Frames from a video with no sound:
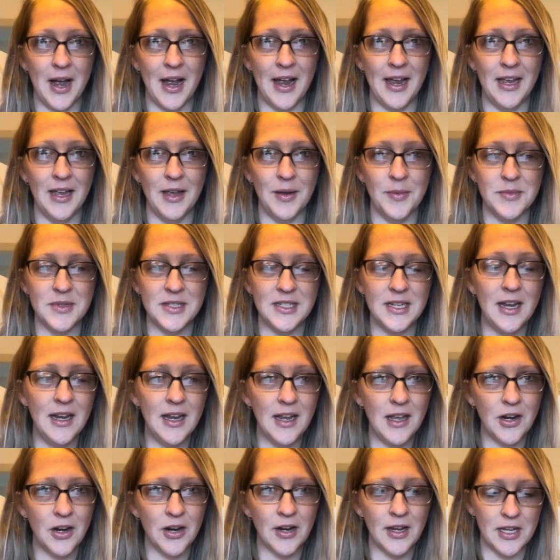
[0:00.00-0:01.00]
I am
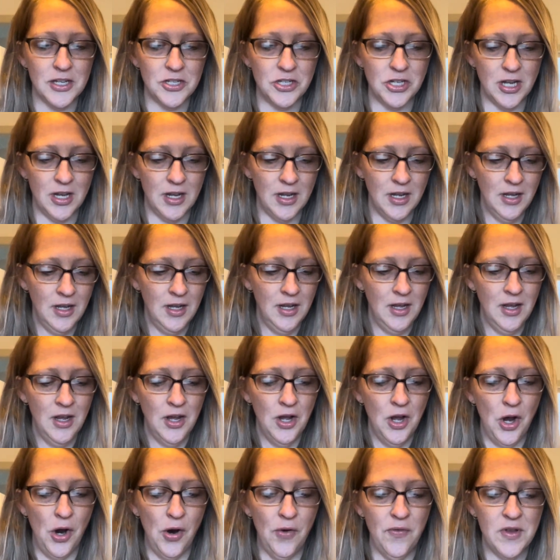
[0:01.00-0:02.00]
standing in our kitchen
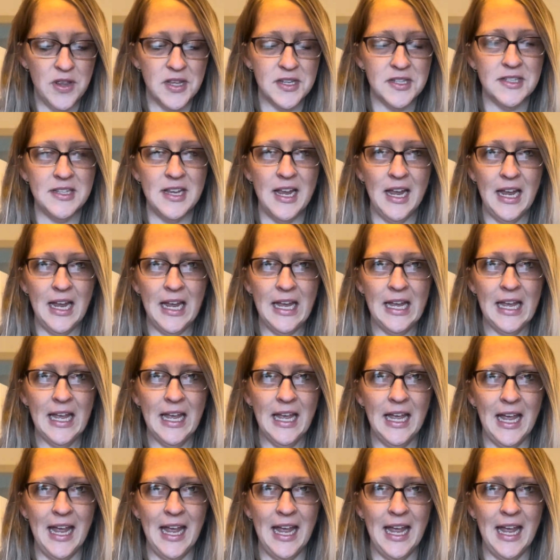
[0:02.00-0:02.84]
over the sink